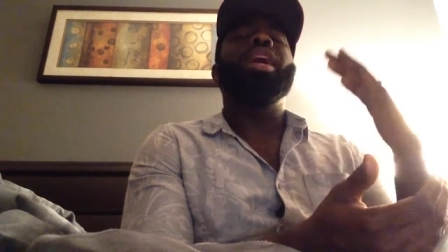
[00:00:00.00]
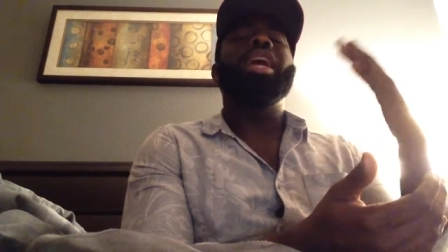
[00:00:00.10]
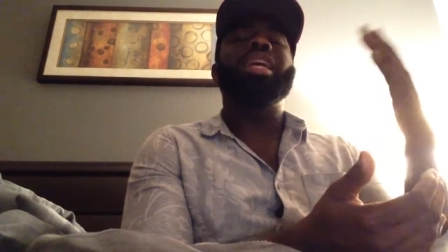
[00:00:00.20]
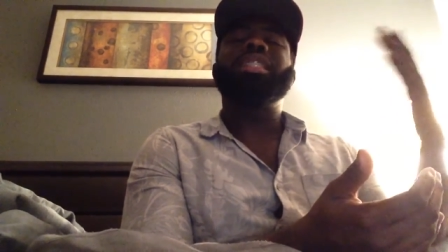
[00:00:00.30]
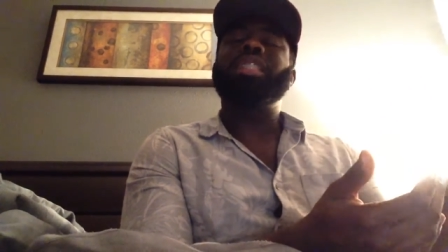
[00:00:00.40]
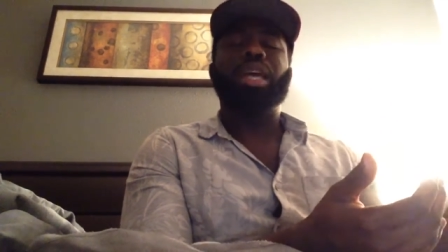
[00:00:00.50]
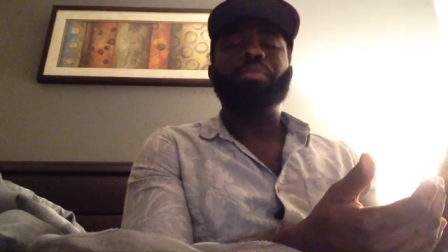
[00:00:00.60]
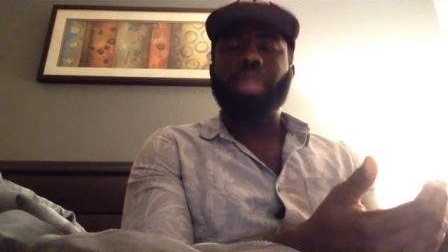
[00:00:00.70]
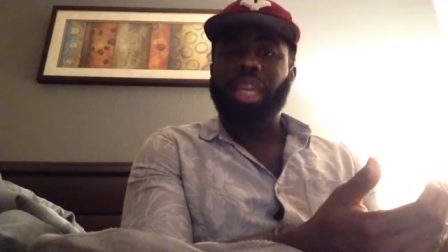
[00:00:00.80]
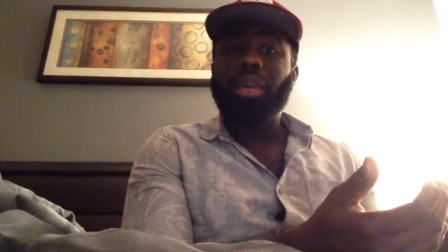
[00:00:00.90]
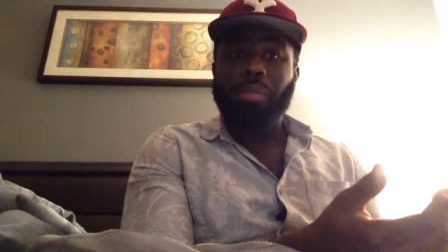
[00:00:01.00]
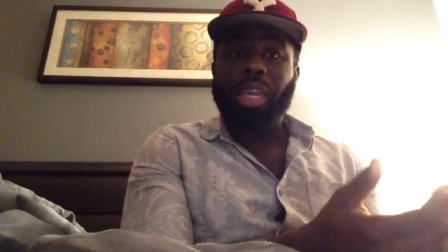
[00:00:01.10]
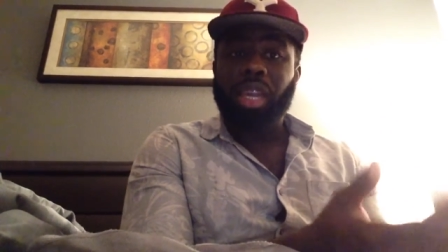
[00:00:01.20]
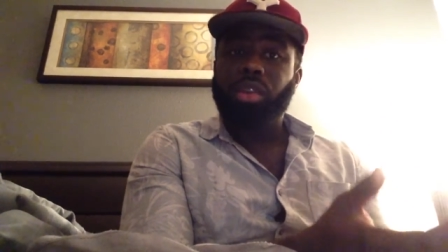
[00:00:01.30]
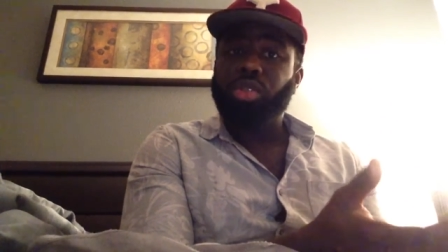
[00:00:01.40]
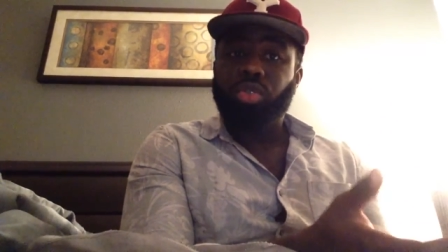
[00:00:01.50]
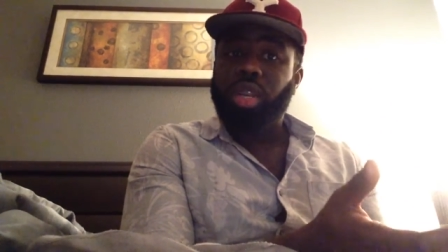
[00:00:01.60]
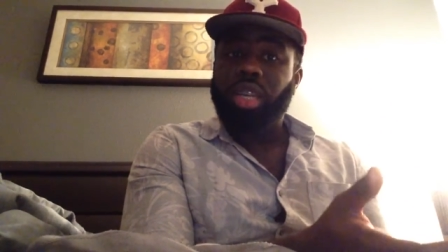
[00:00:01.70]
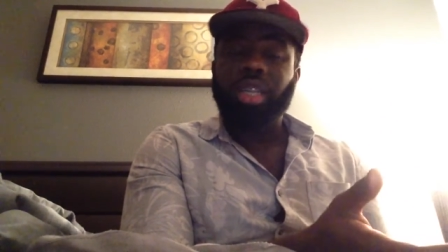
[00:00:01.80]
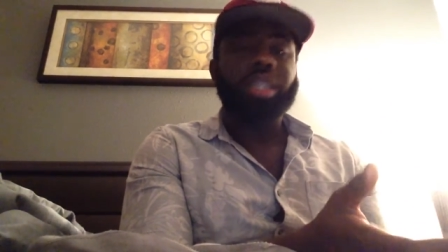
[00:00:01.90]
except him being on
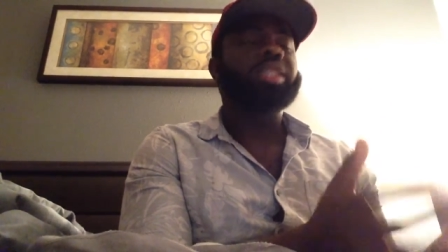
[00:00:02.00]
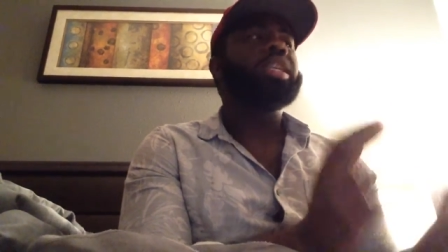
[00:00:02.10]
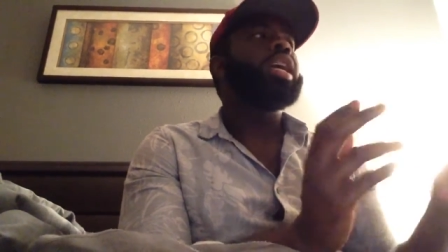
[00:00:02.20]
drugs.